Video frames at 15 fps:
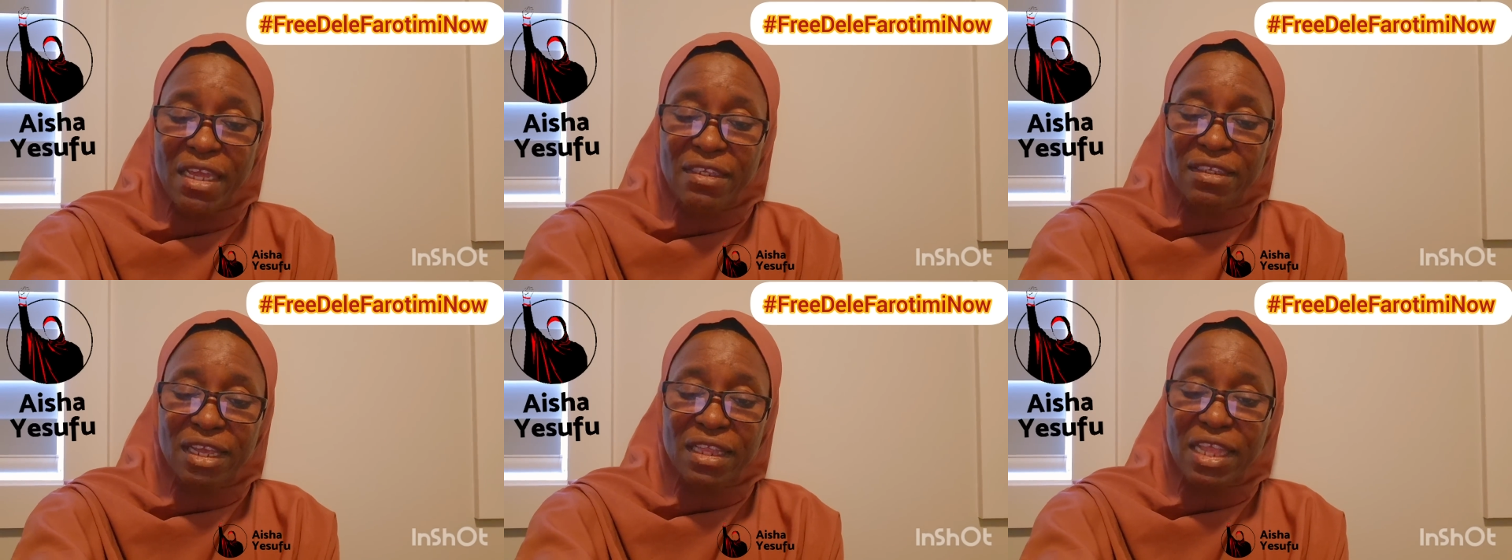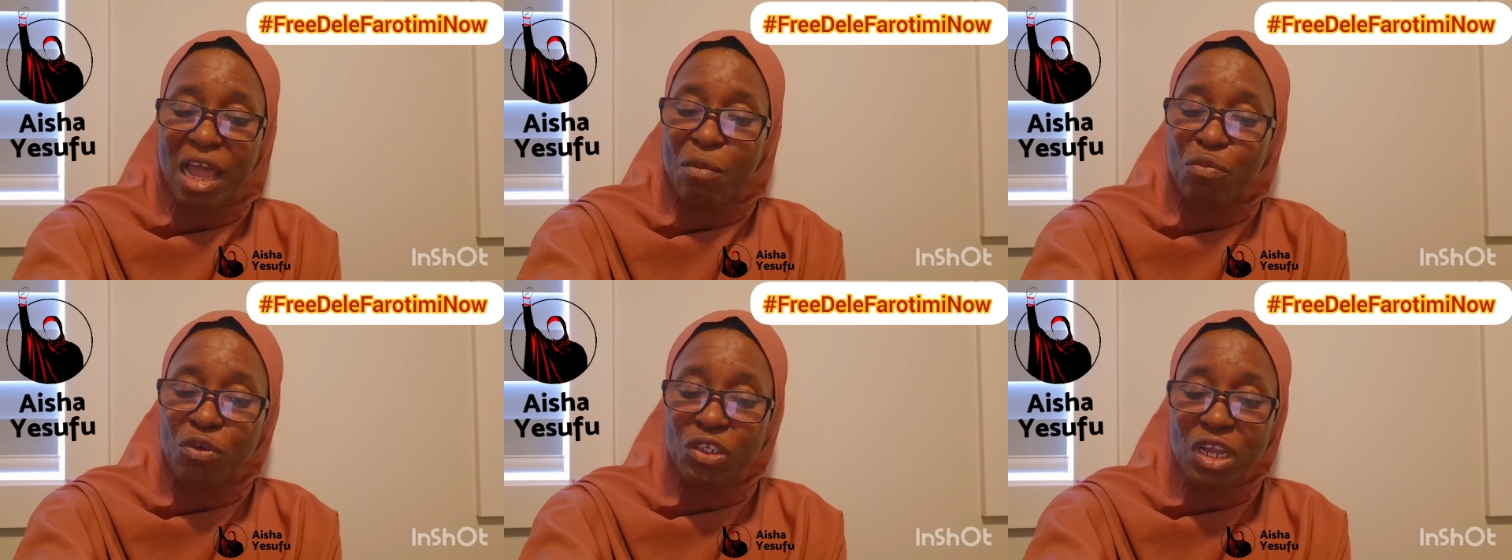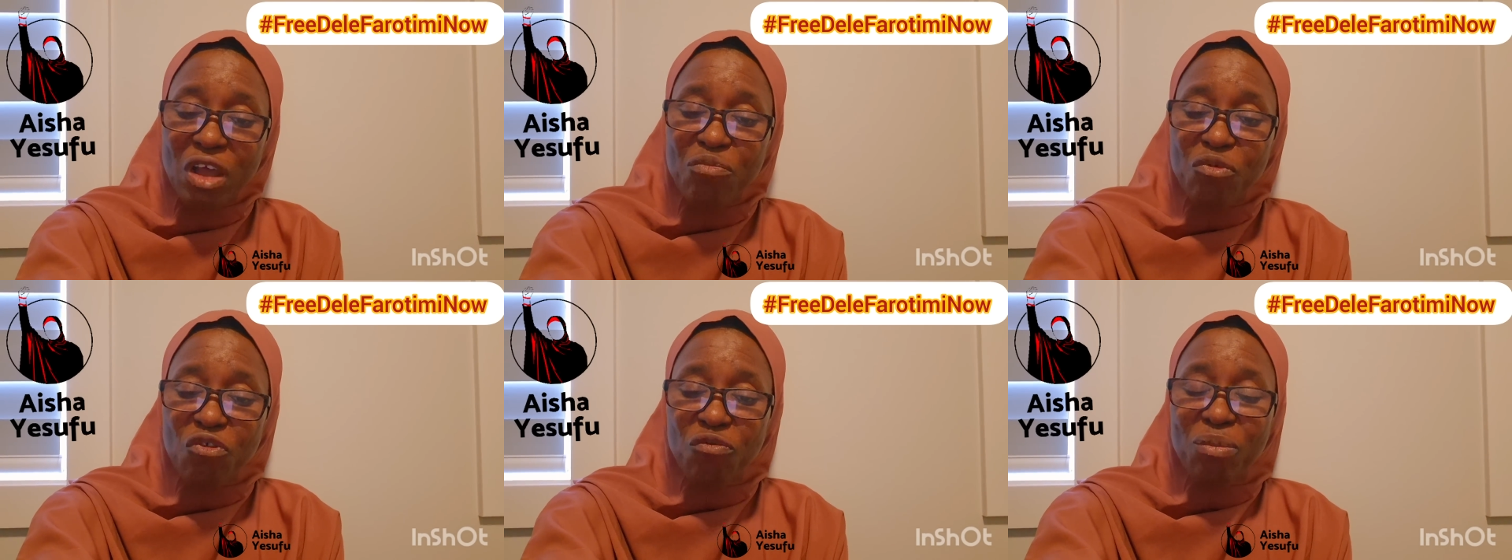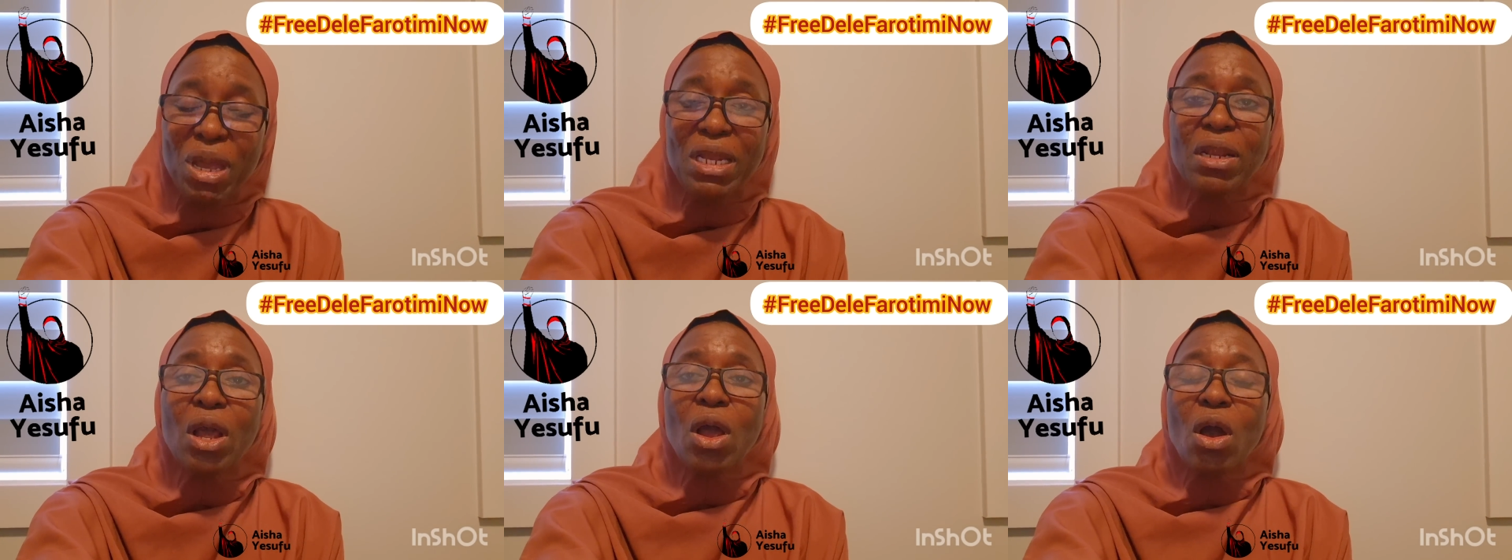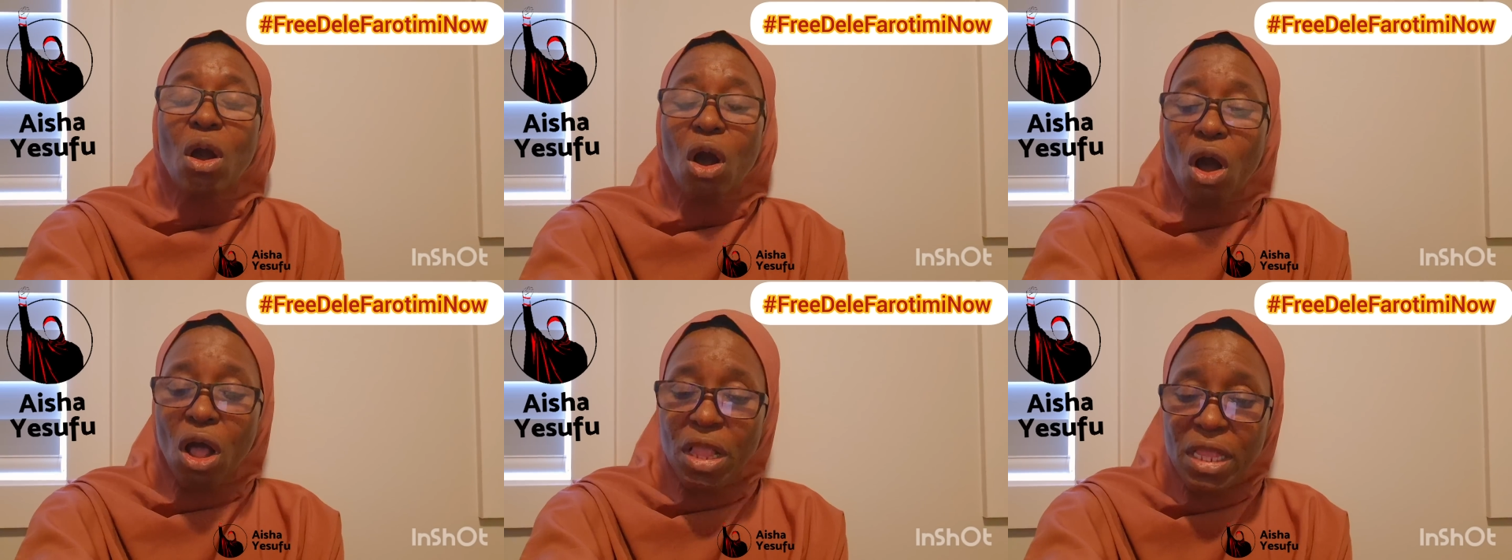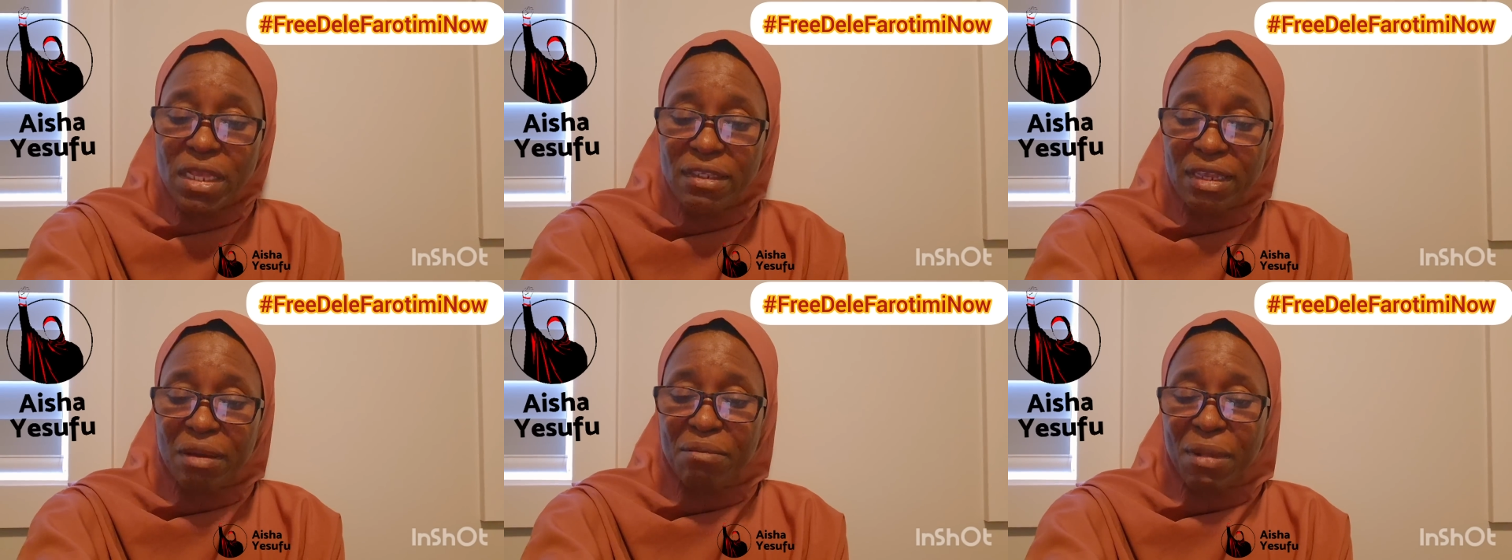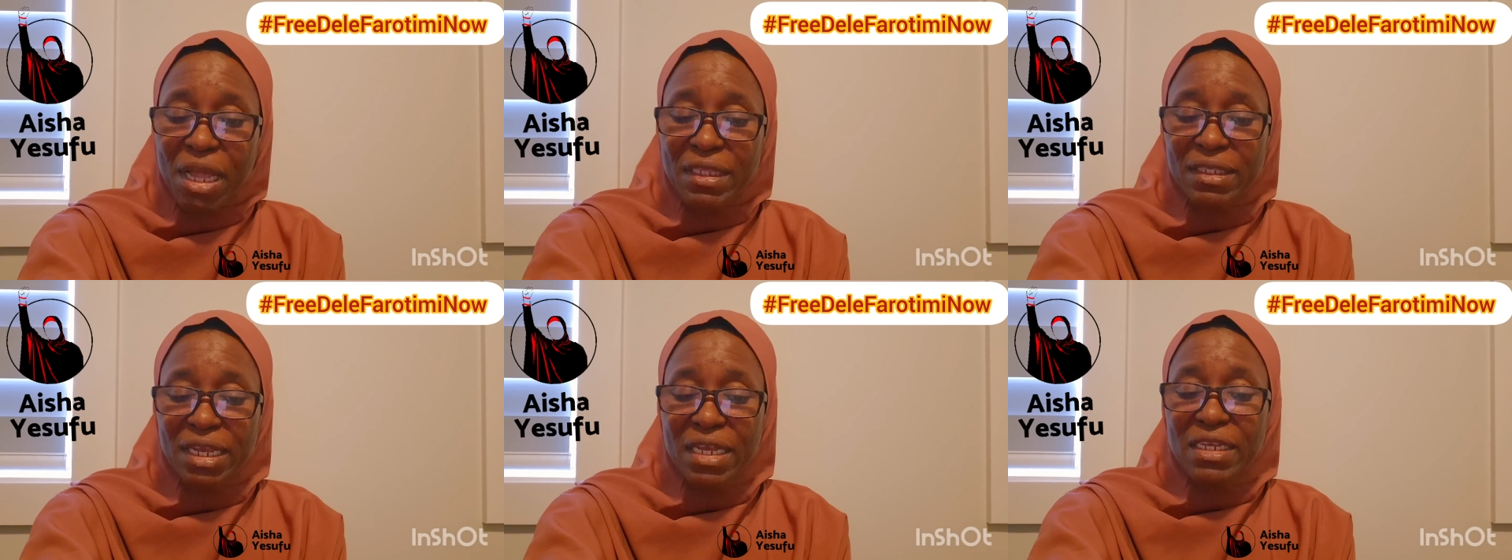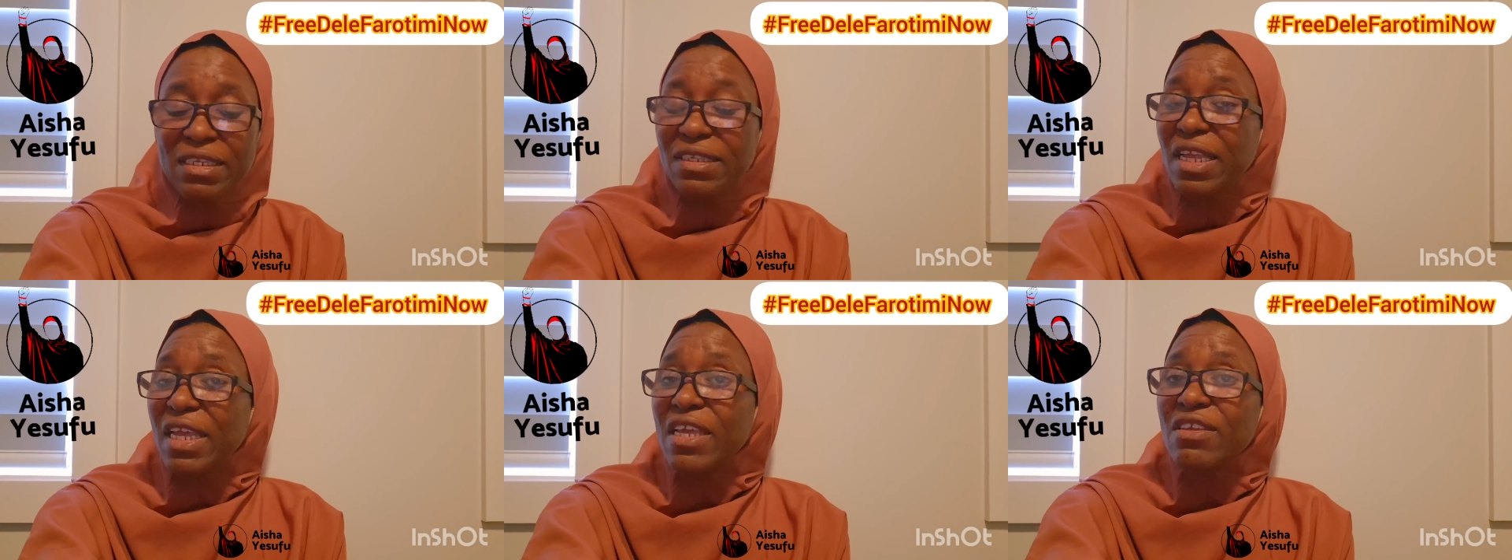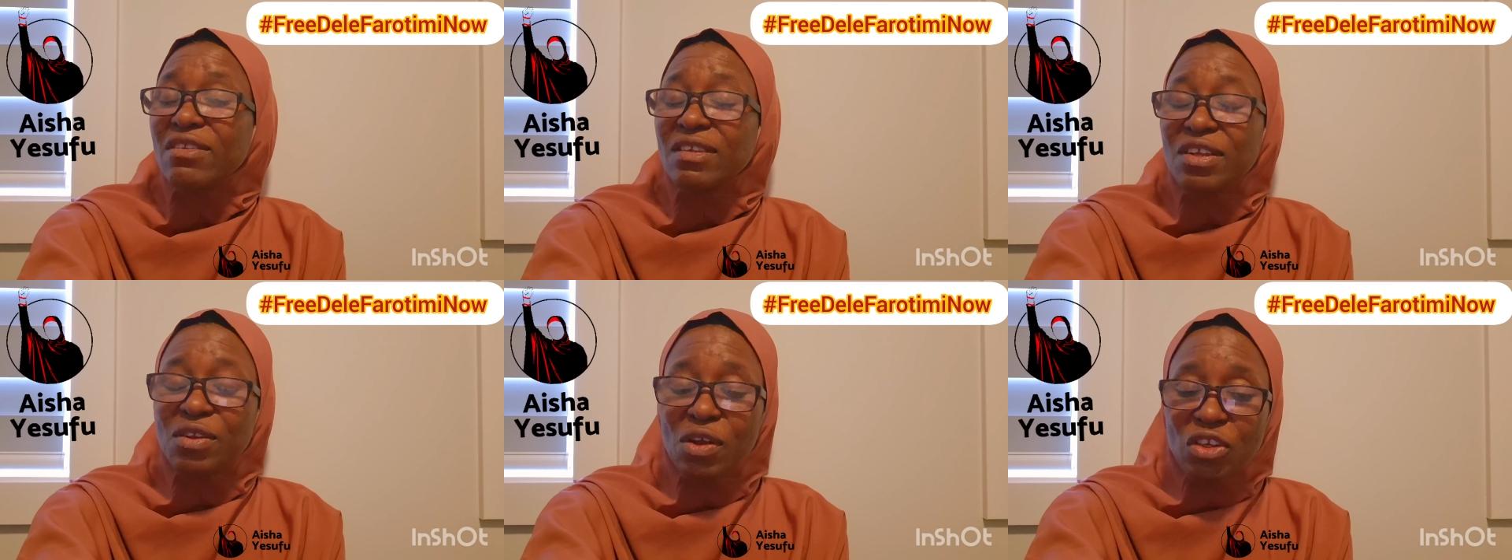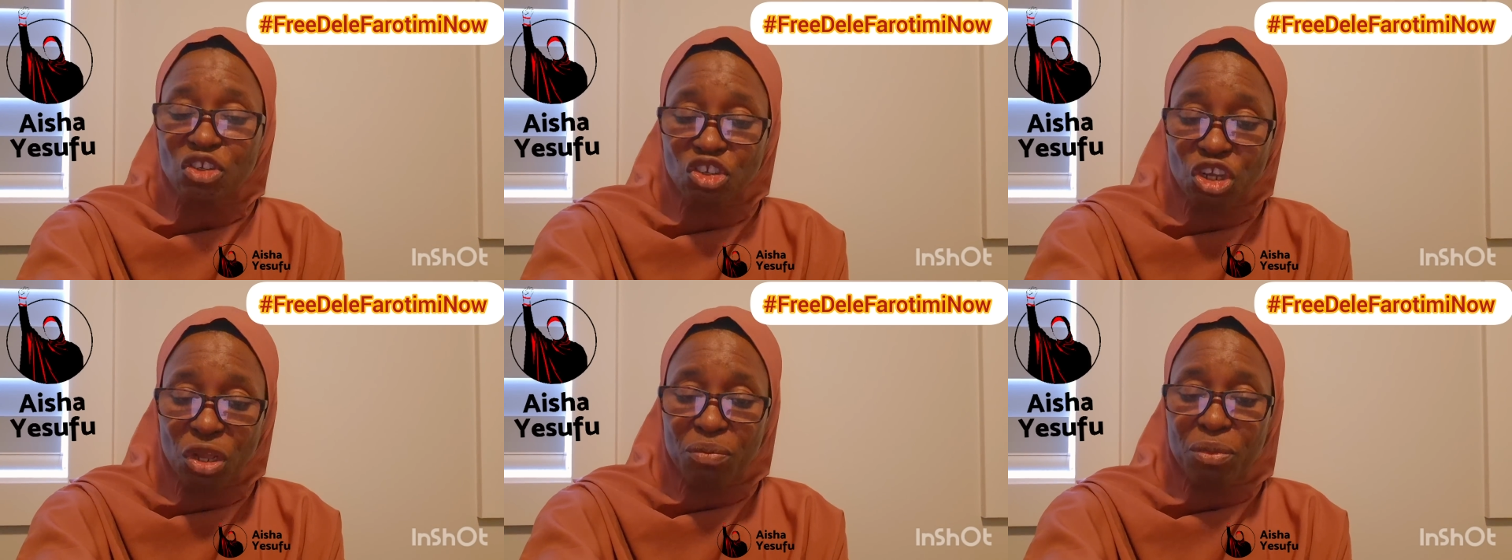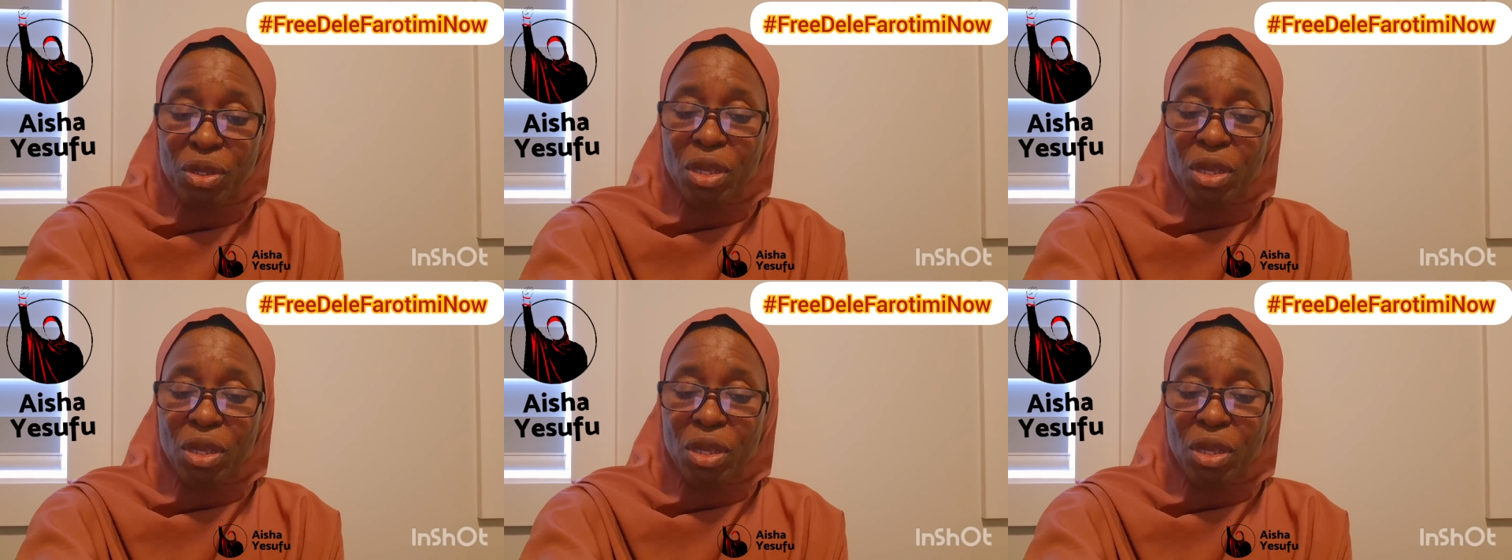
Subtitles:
He said the Abuja movement on December 10 is taking serious shape.